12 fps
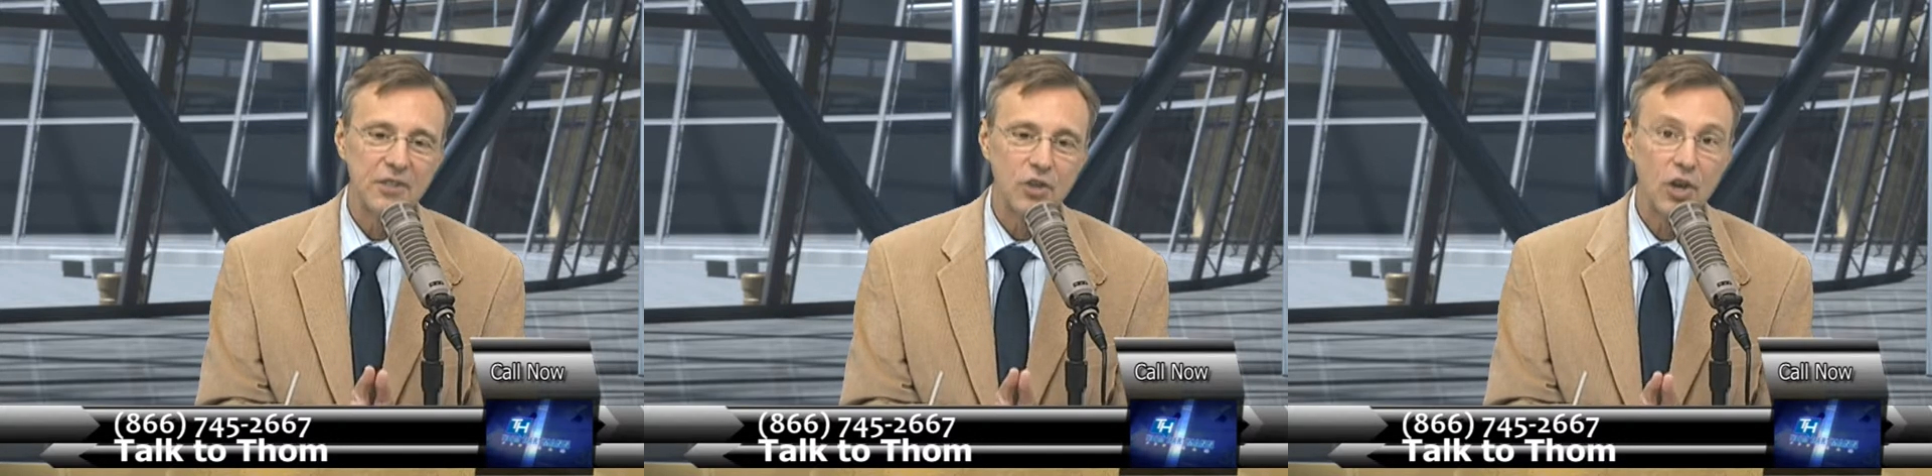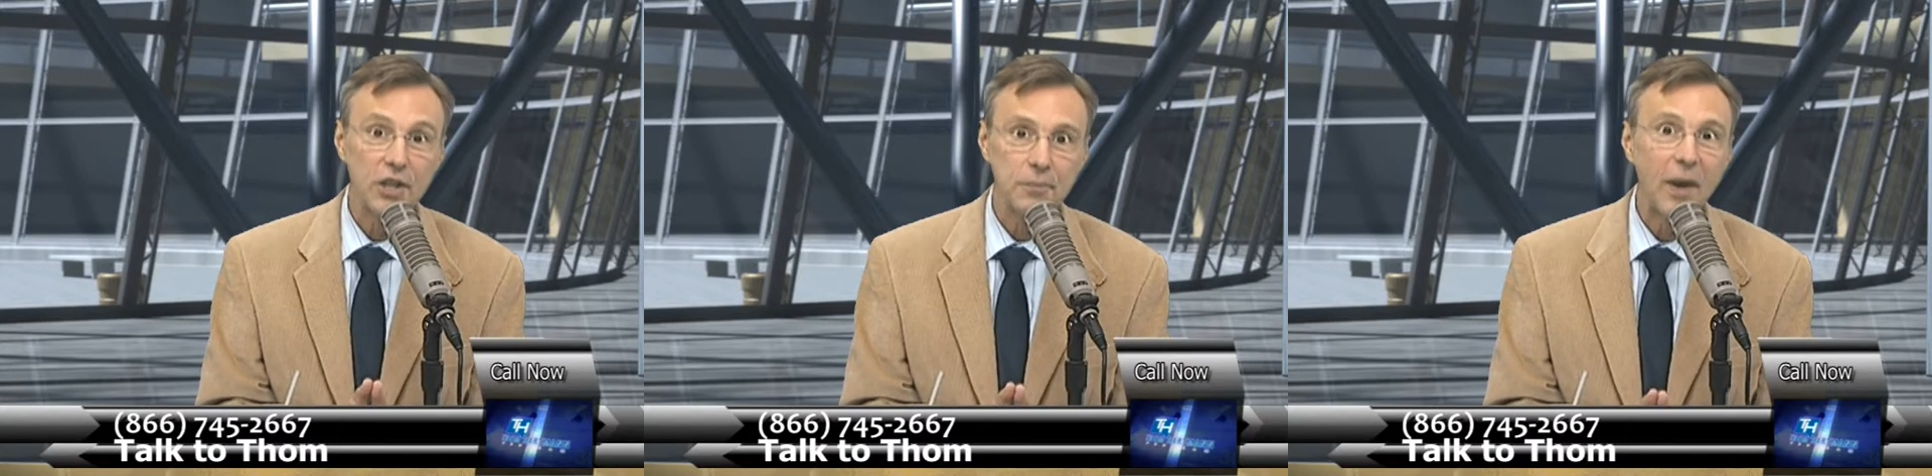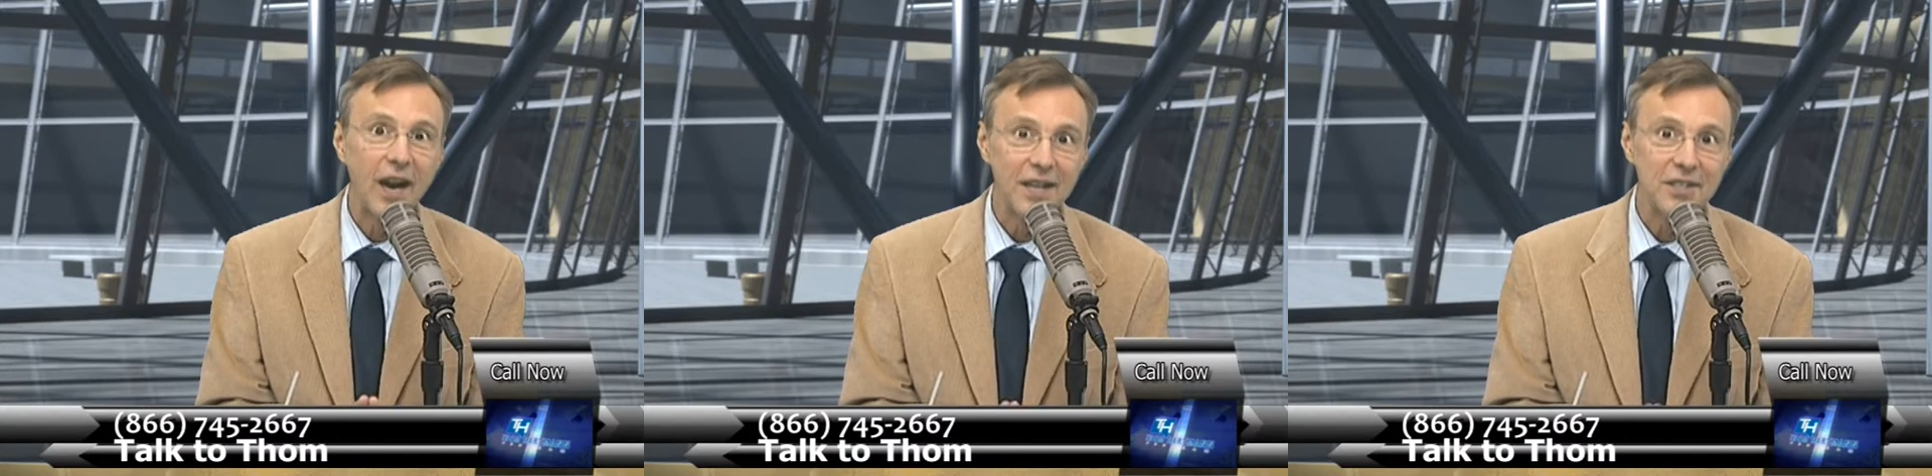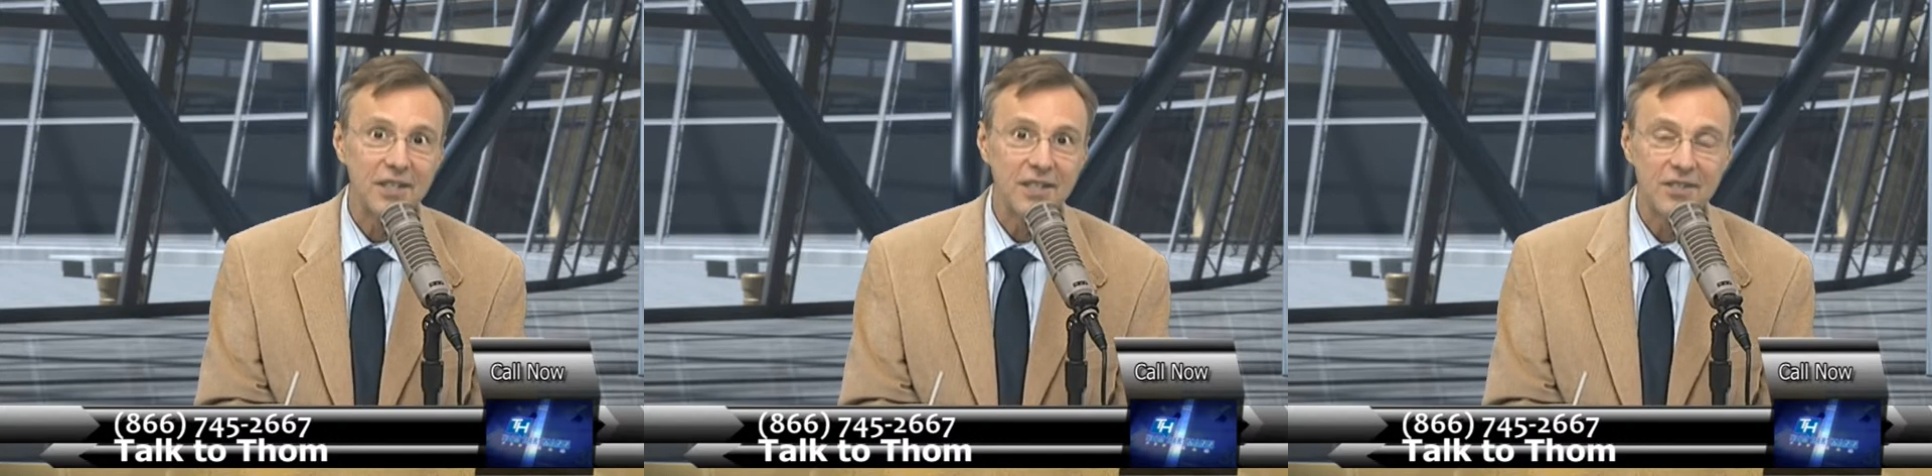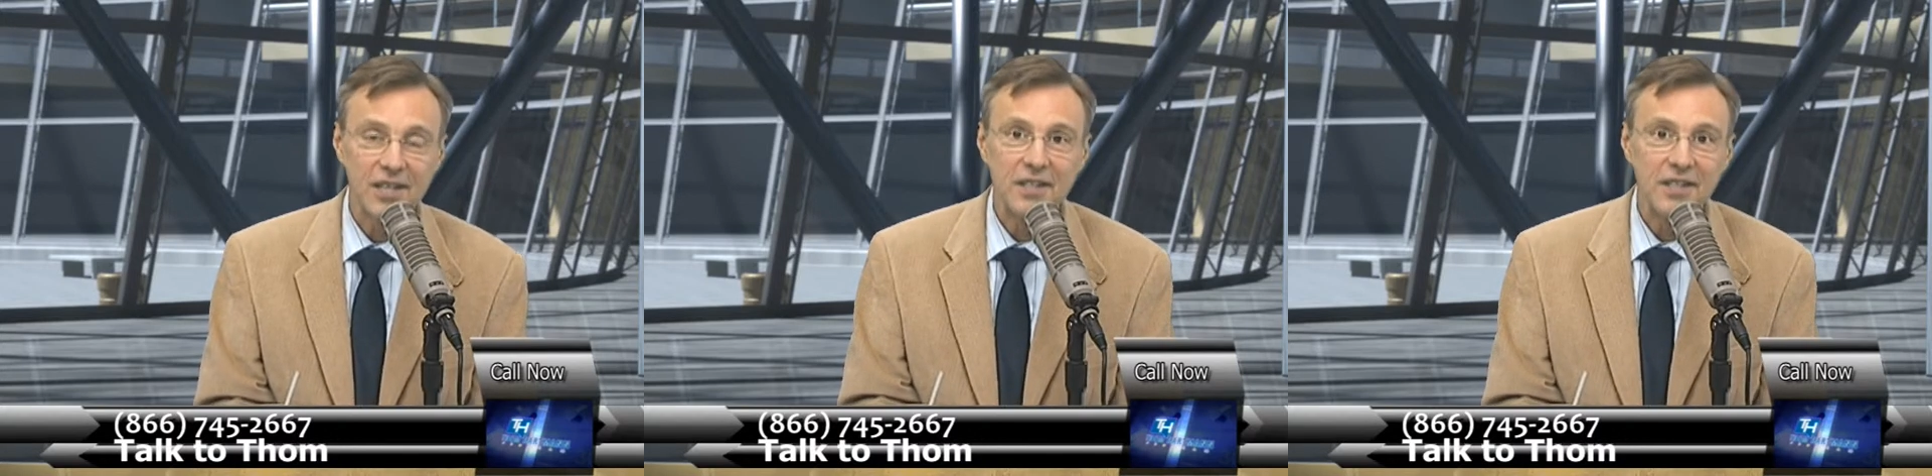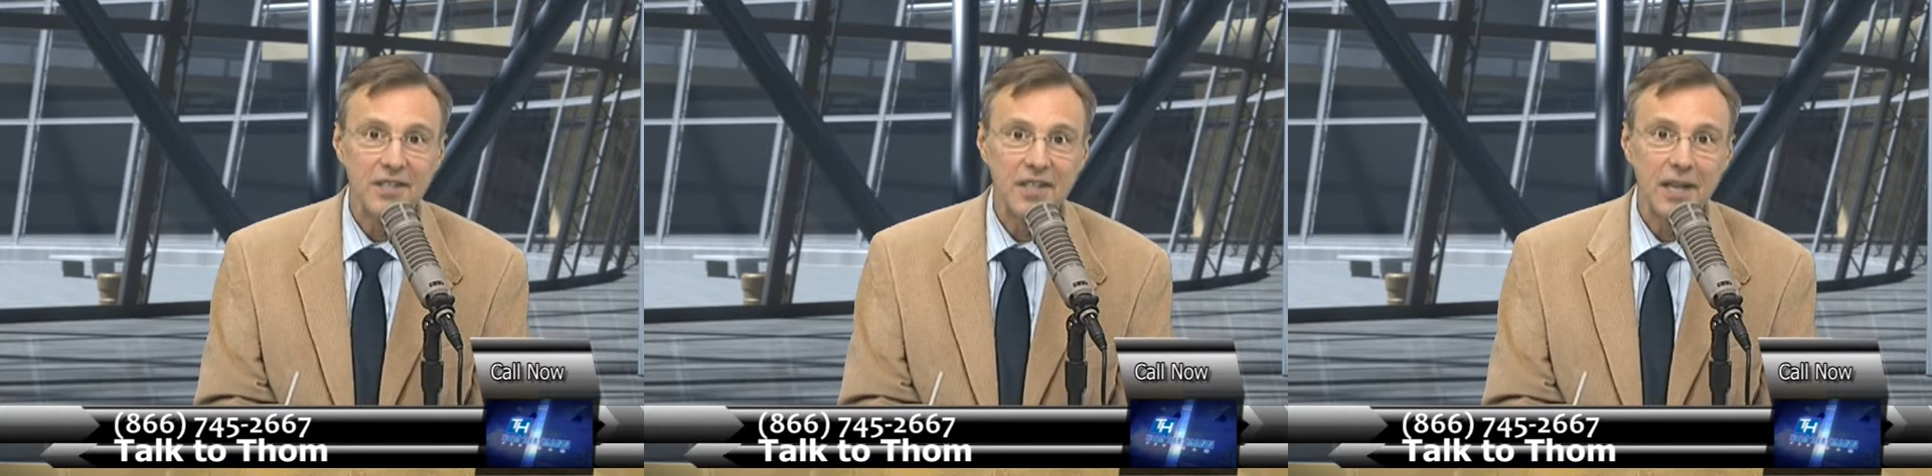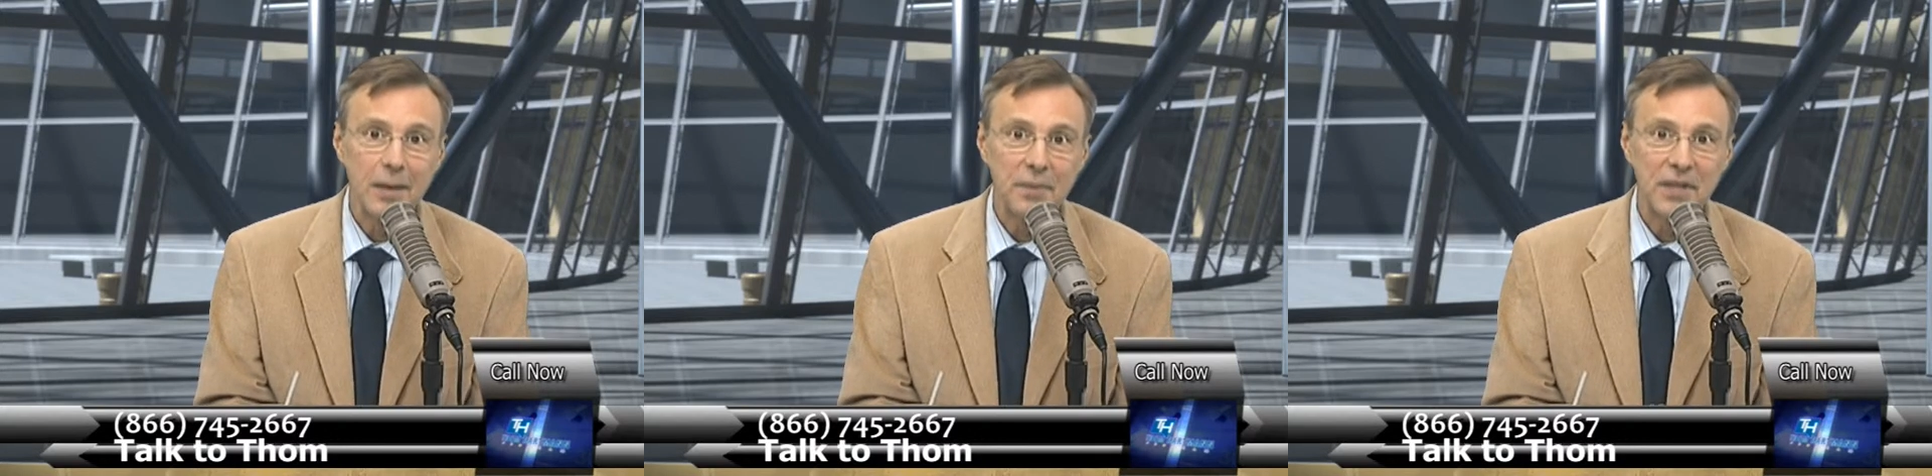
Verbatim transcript: Charles Ponzi set this thing up